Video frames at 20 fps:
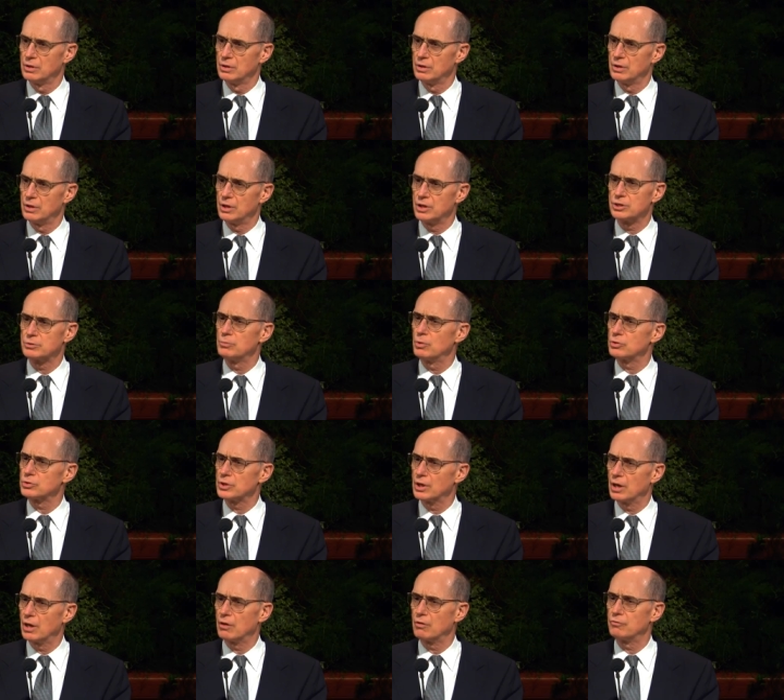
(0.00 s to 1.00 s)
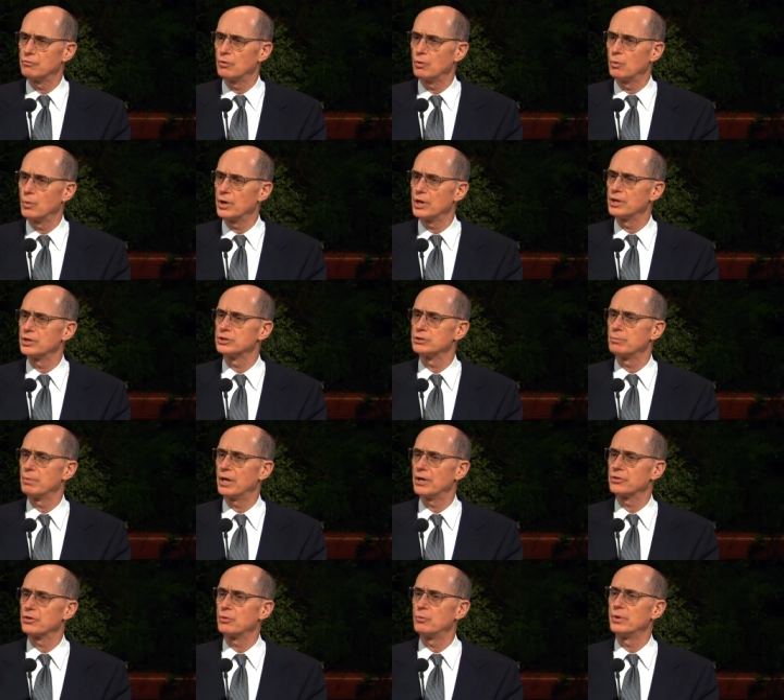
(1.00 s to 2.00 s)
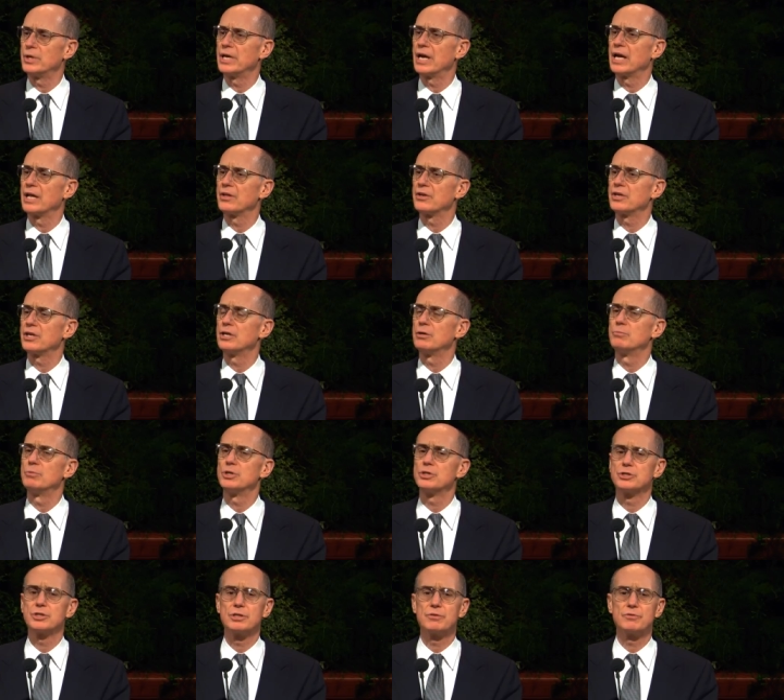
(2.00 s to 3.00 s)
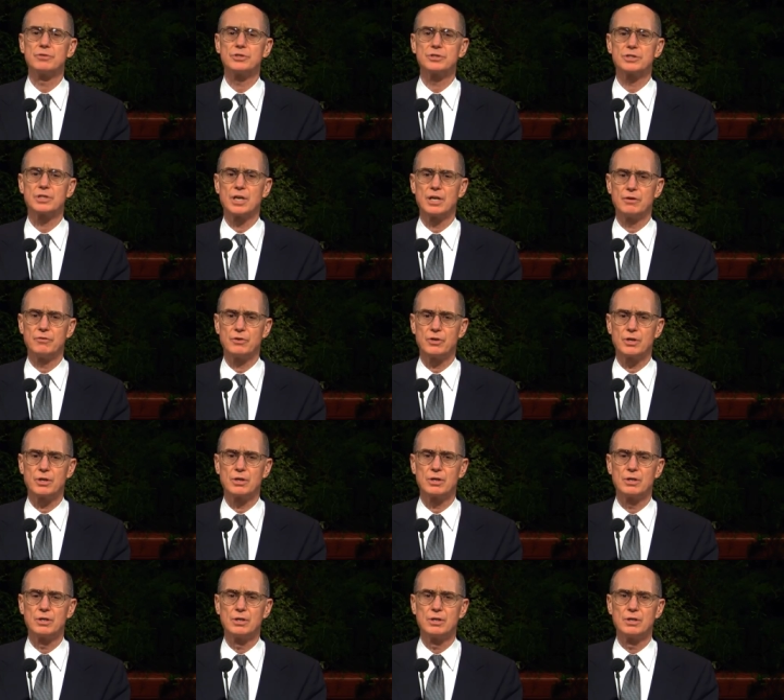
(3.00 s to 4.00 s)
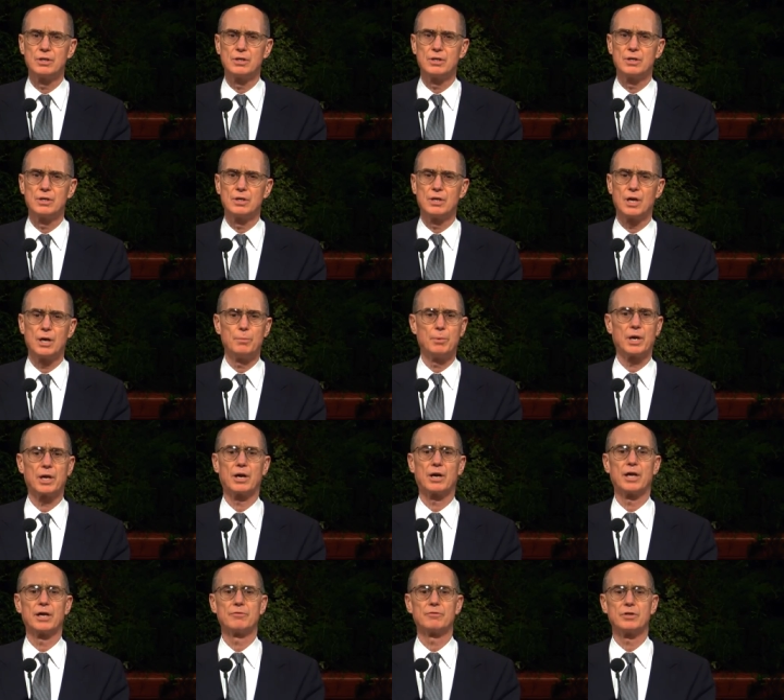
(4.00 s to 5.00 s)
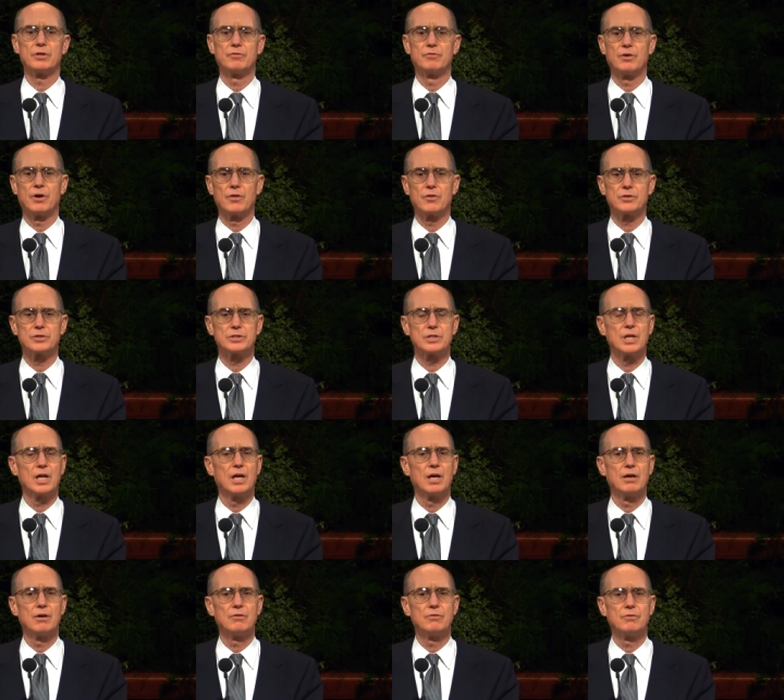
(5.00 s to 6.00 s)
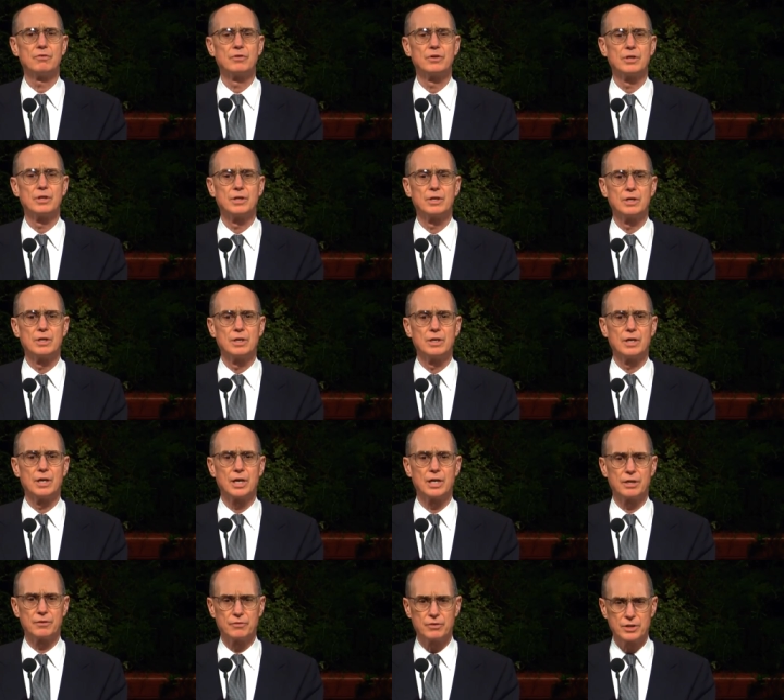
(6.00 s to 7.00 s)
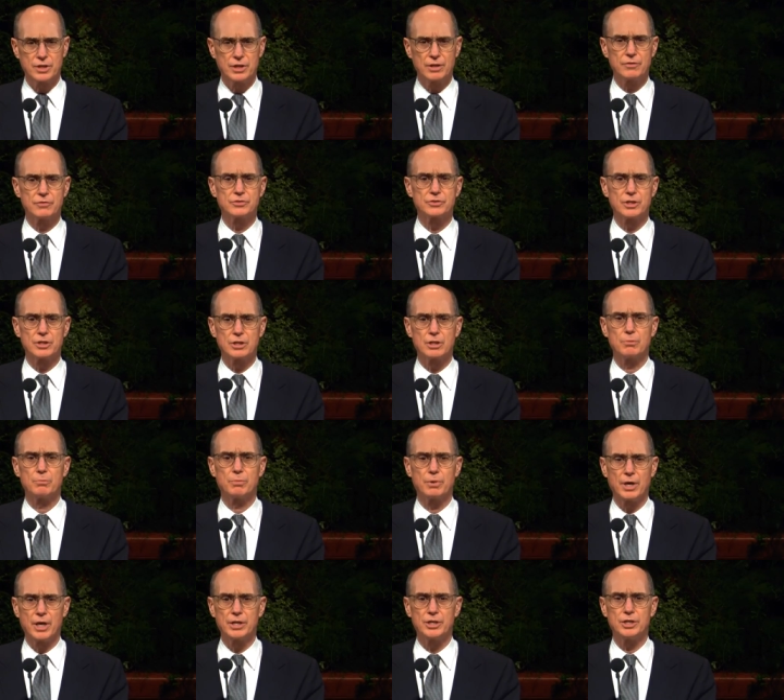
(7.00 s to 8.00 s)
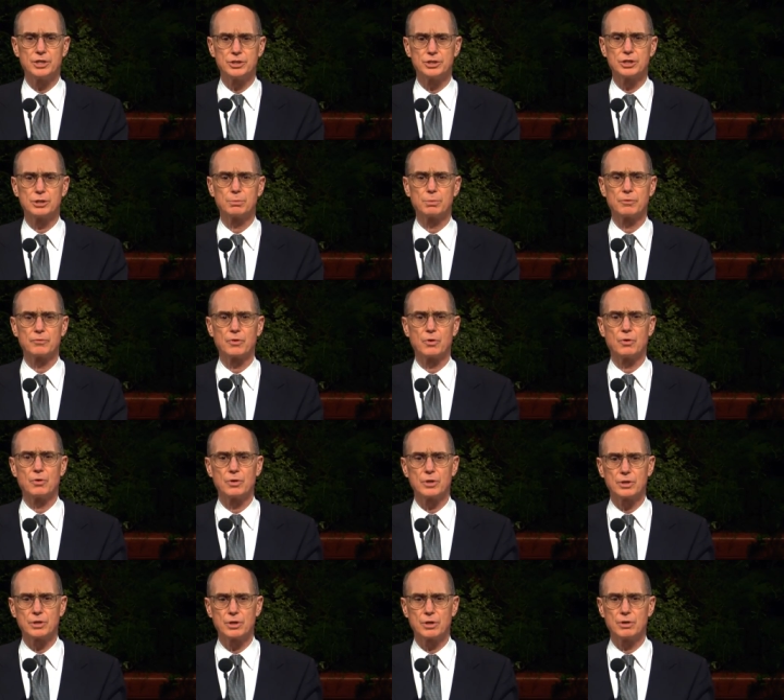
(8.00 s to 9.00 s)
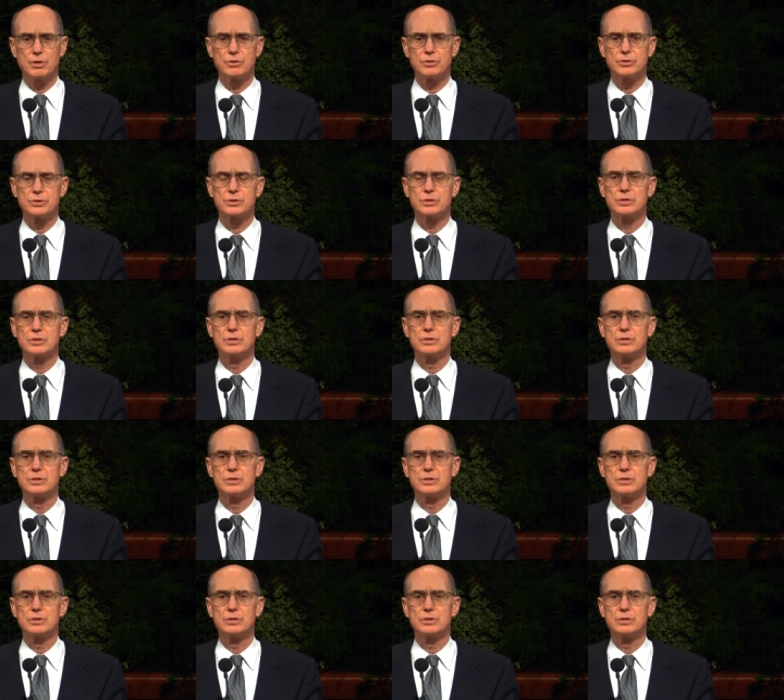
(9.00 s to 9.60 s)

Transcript: It is most helpful when it is about the reality and mission of the Savior, about our Heavenly Father's love, and of the gifts and companionship of the Holy Ghost.